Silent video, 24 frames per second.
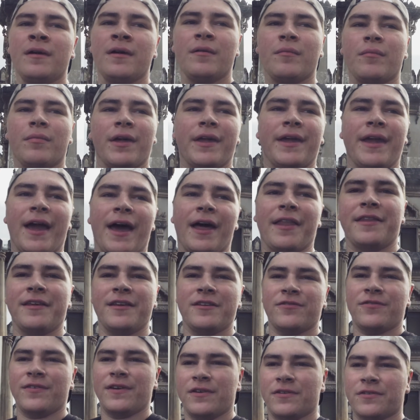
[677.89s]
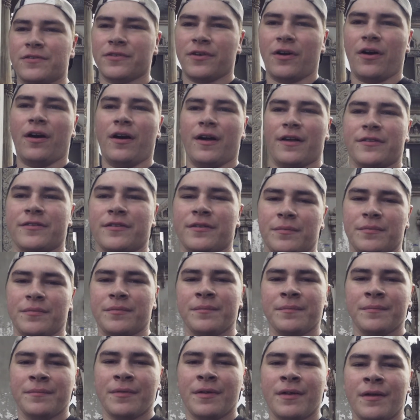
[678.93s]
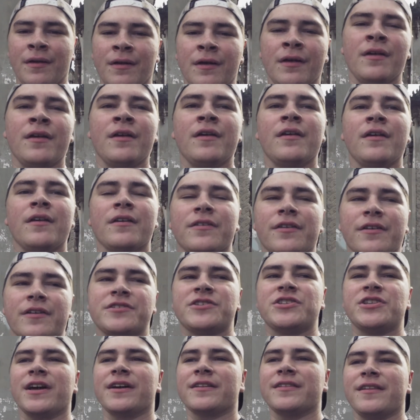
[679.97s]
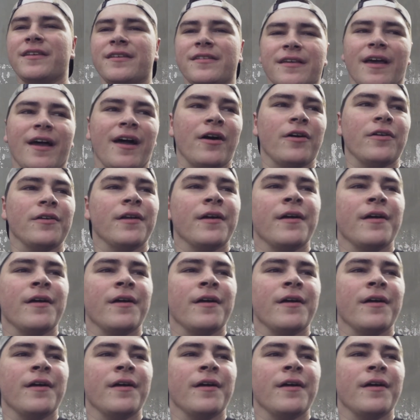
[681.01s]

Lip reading: But yeah, these views are awesome. So let's check these out.